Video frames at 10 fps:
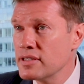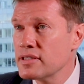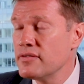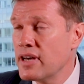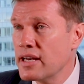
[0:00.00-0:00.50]

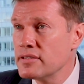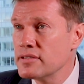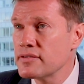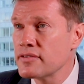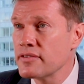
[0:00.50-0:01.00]

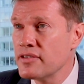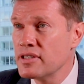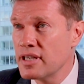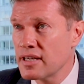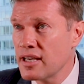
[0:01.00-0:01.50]
disadvantages for
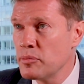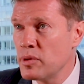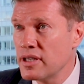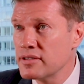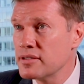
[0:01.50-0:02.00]
FinTech
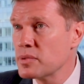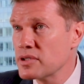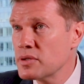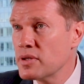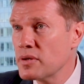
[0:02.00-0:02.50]
companies in
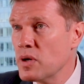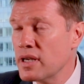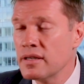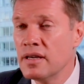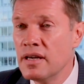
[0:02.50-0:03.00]
pursuing
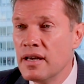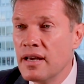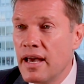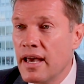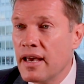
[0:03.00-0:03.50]
one.
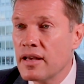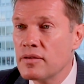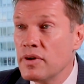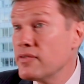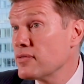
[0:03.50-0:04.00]

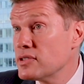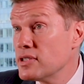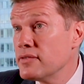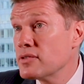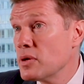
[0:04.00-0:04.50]
And we've
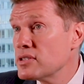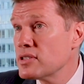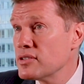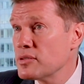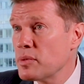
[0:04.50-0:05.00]
received
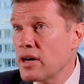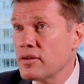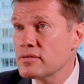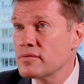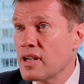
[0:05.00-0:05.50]
questions
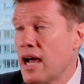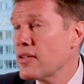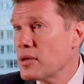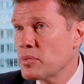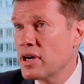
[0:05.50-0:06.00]
about how
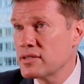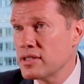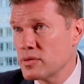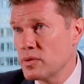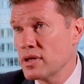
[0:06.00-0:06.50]
that
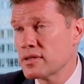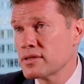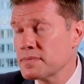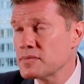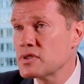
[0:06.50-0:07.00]
process
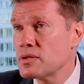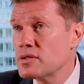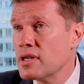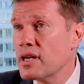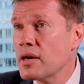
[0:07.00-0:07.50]
works. So
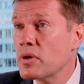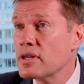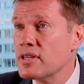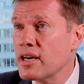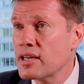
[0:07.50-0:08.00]
today I
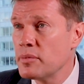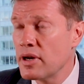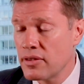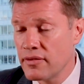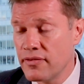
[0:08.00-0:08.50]
want to talk
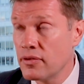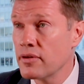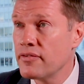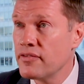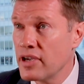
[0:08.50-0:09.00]
about the
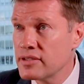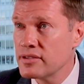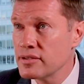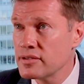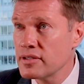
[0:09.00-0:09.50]
4
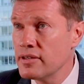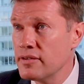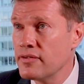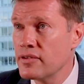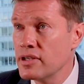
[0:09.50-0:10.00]
phases
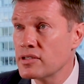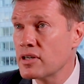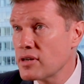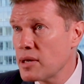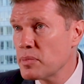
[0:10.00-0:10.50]
of the
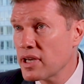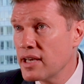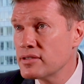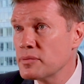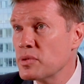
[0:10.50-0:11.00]
charter
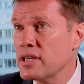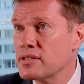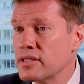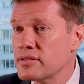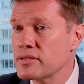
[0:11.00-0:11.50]
application
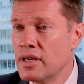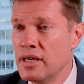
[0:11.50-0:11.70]
process,